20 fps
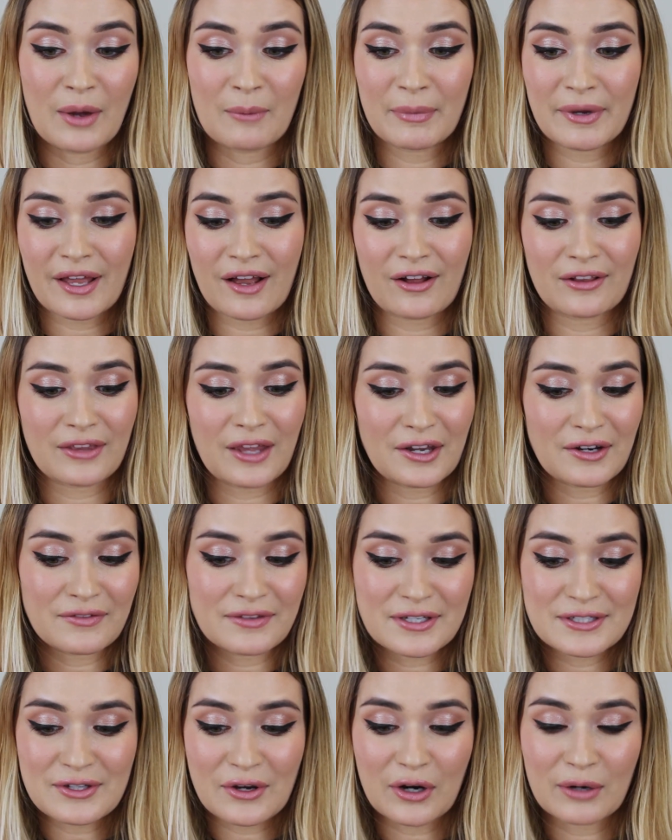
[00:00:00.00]
But yeah, a lot of
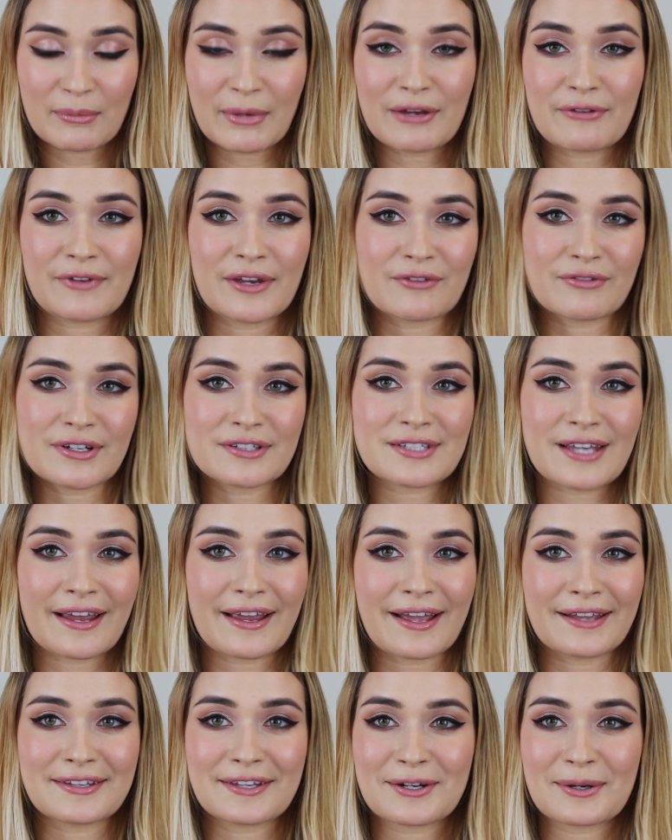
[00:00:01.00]
these are my favorites. I
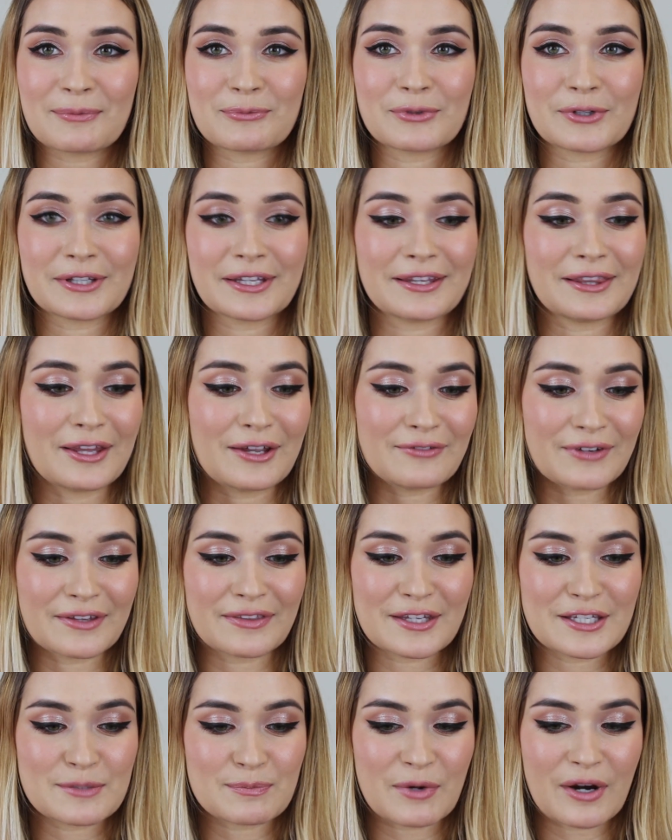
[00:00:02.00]
ended up really loving
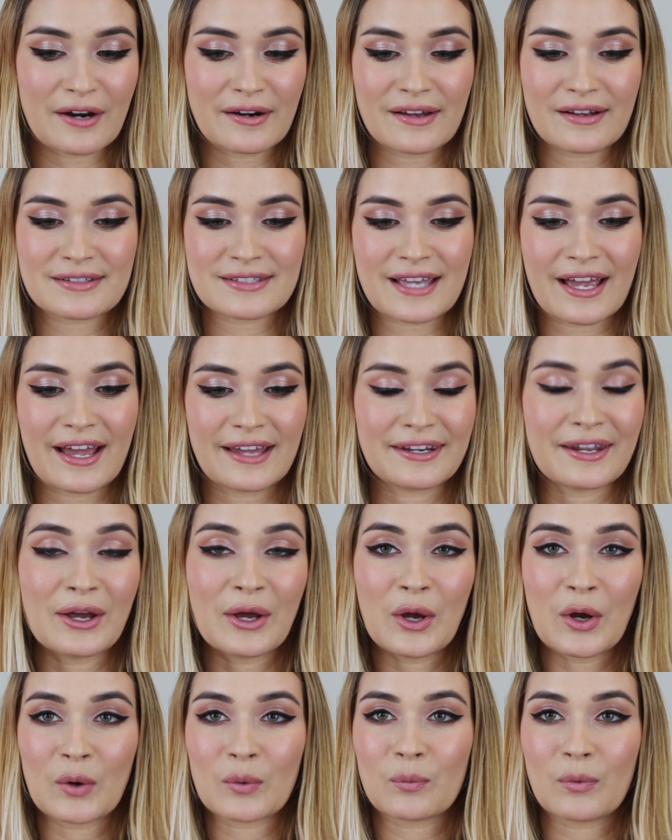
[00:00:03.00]
these products and
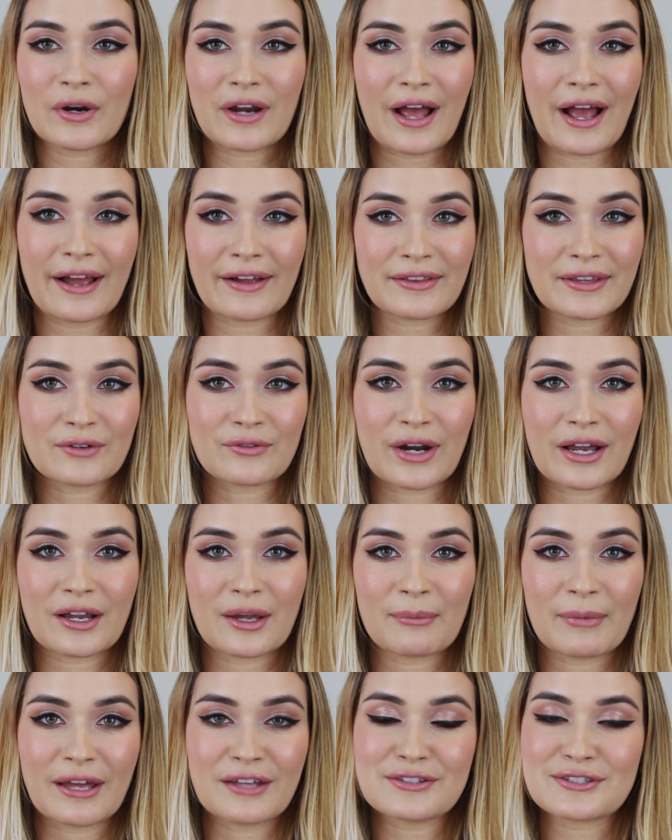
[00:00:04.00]
would highly
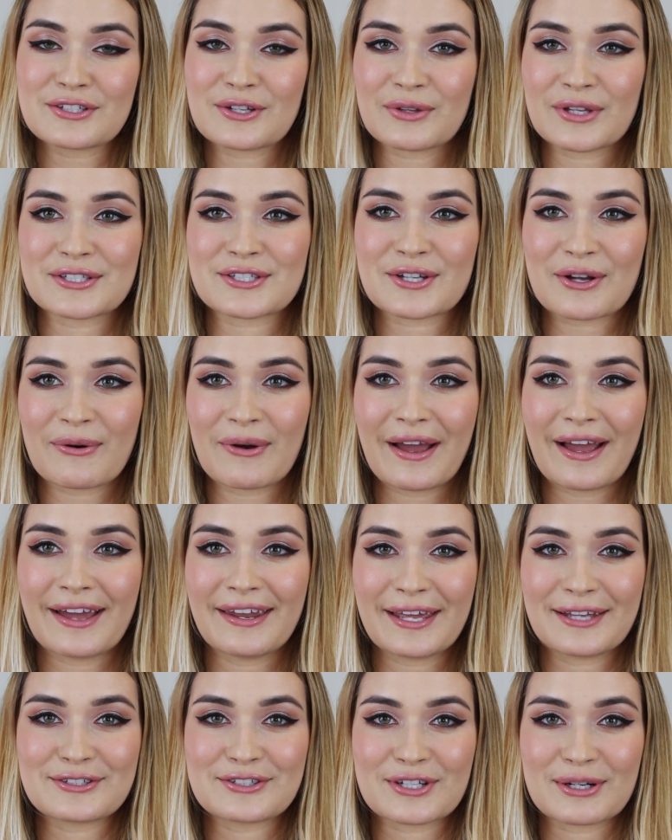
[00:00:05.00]
recommend. So let's go
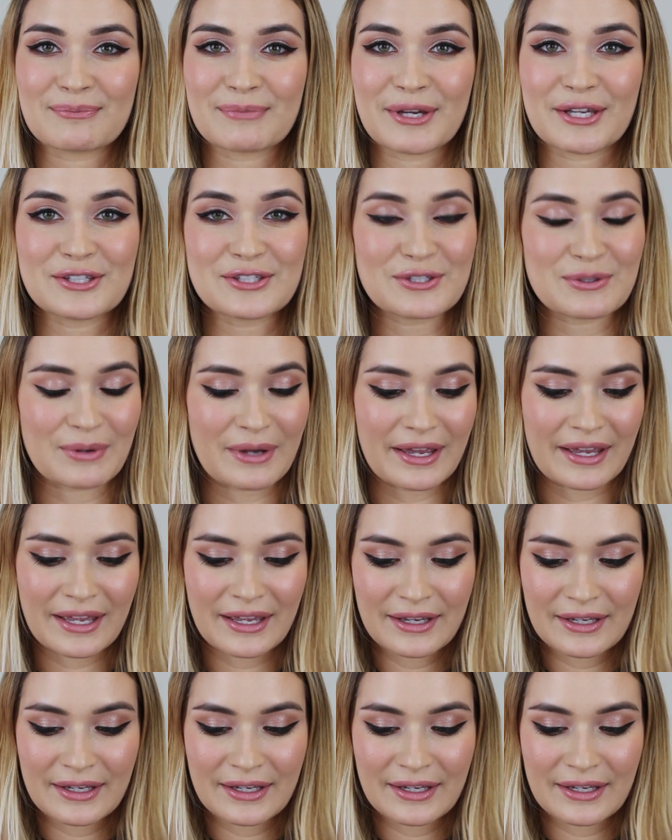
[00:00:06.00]
ahead and jump into it.